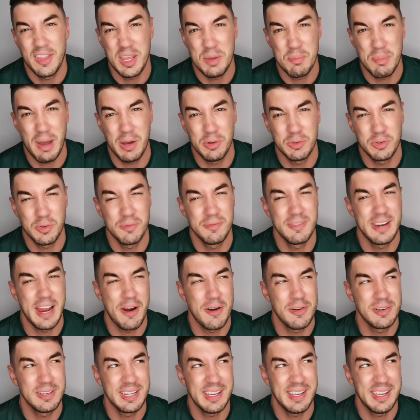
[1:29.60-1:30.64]
And the amount of
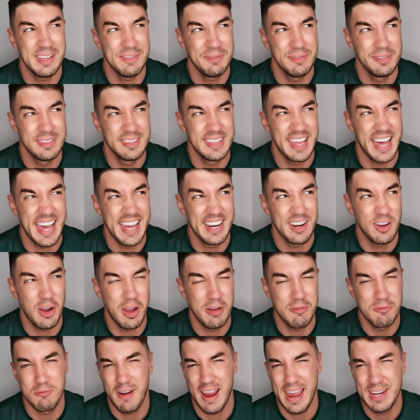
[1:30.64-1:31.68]
narratives that
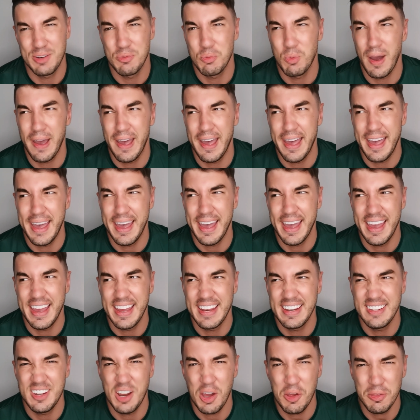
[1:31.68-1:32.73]
I've read
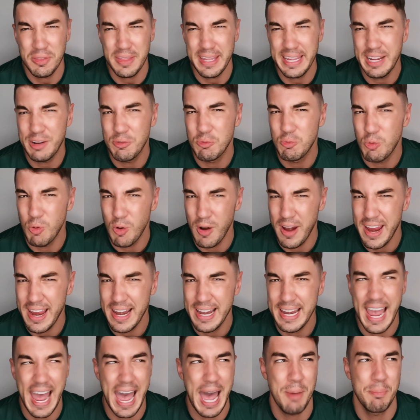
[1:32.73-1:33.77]
where nothing
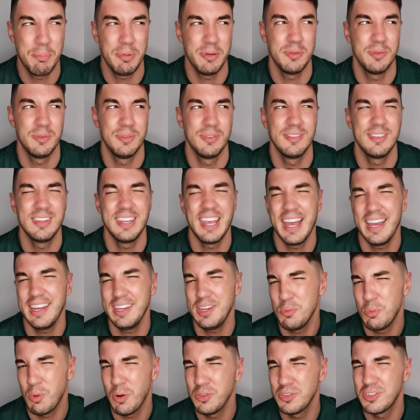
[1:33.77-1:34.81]
really happens, yeah,
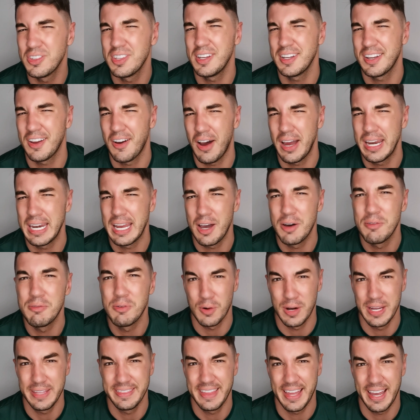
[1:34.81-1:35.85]
you want to kind of
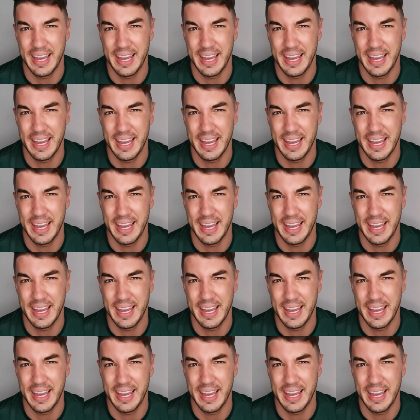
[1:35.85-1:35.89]
avoid